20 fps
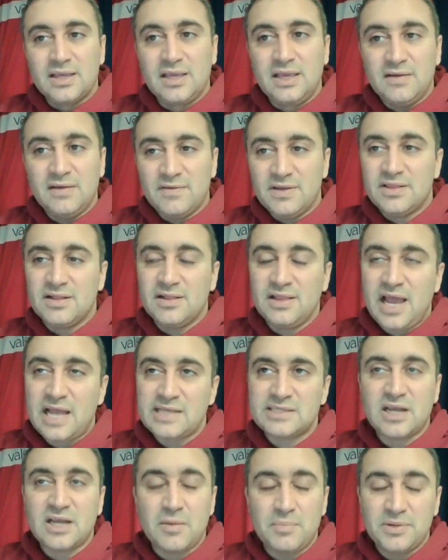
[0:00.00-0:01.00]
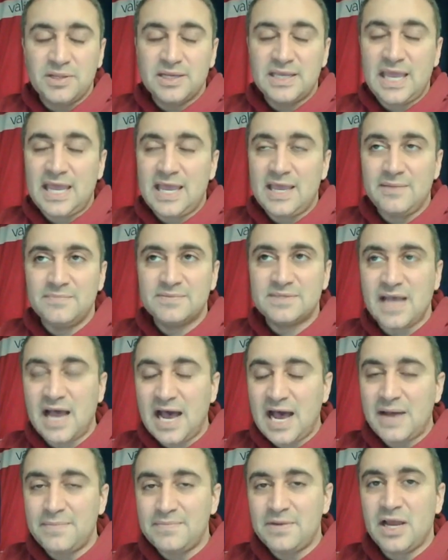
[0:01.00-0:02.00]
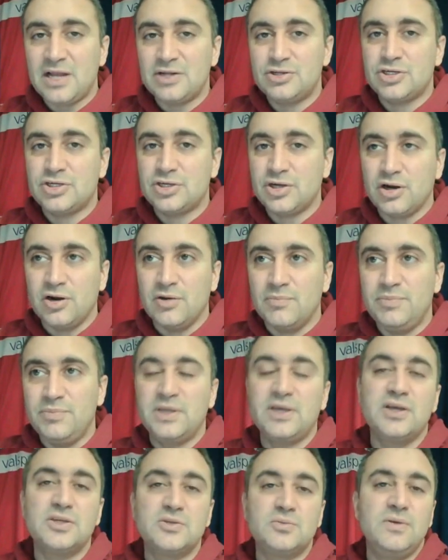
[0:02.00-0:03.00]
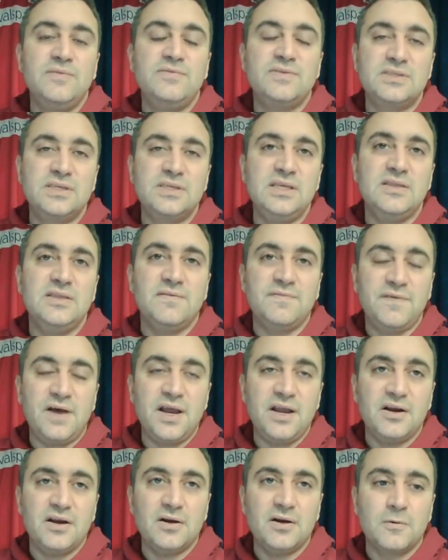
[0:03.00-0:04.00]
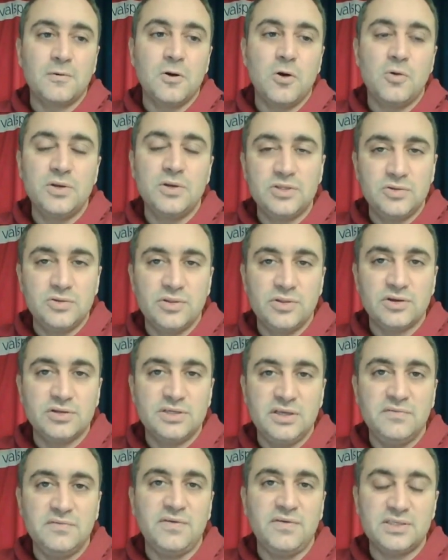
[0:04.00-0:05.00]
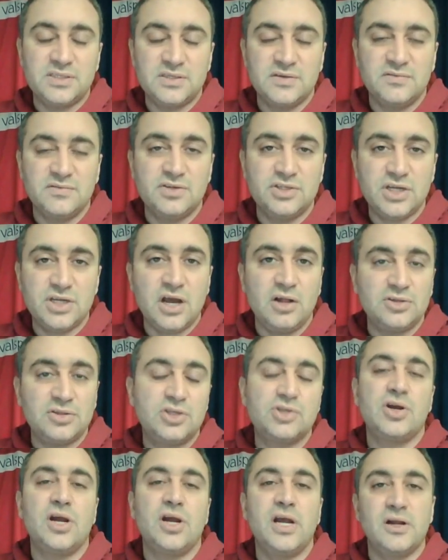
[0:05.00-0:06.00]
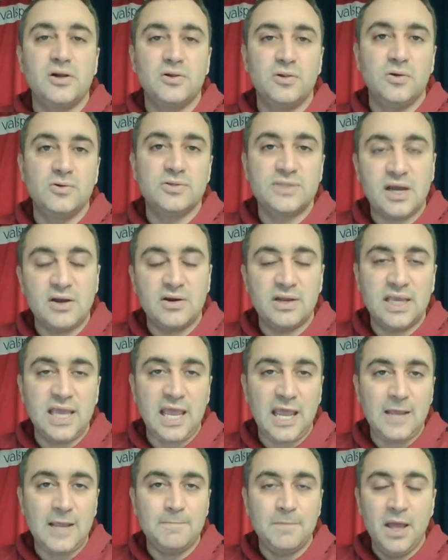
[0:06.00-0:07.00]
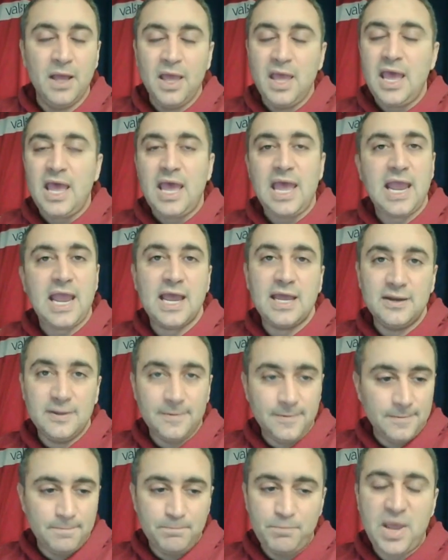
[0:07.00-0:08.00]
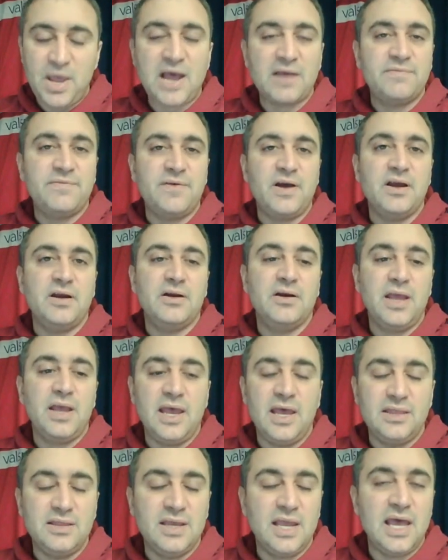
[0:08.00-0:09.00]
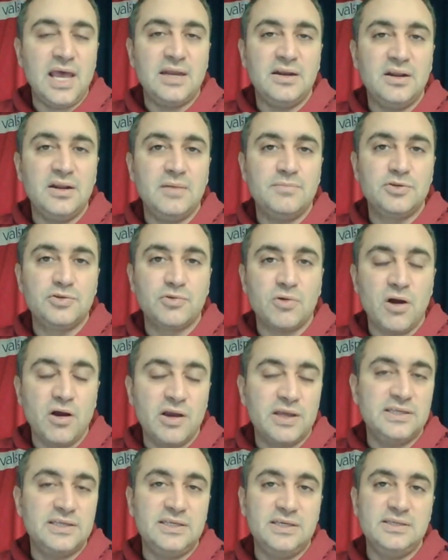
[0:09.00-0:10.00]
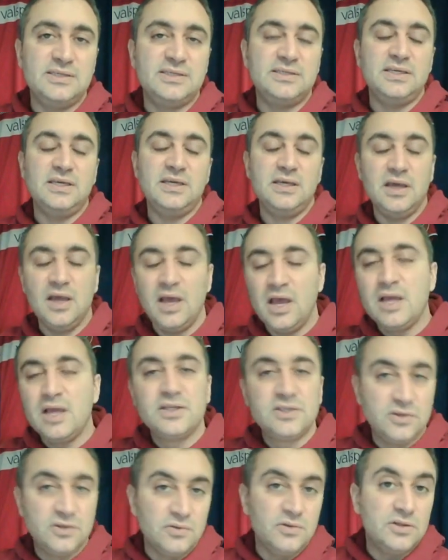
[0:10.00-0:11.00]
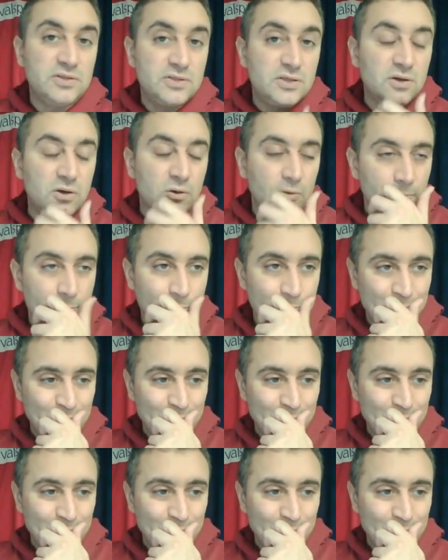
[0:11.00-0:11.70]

Given the last couple of games, I'm not sure, because we've seen the Fire go into their defensive shell to try and close out a game, and it backfired, and they ended up drawing DC 2-2